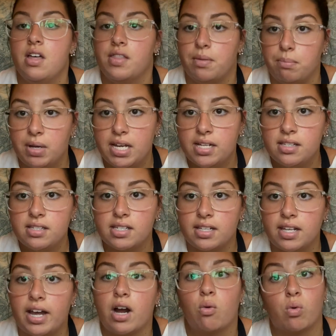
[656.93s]
The beans in
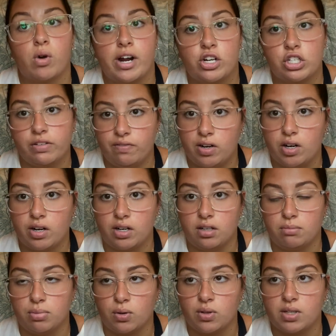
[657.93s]
that were actually very
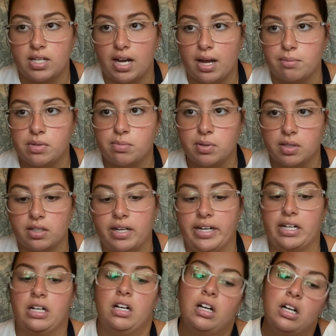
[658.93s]
good both times, but
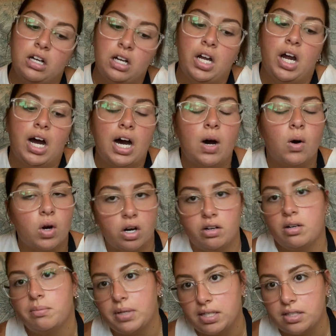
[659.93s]
like, how
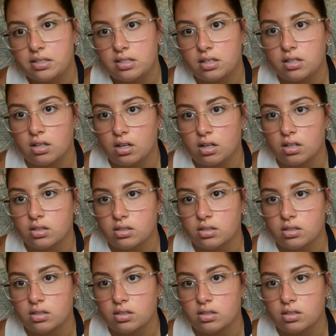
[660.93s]
hard are beans to cook?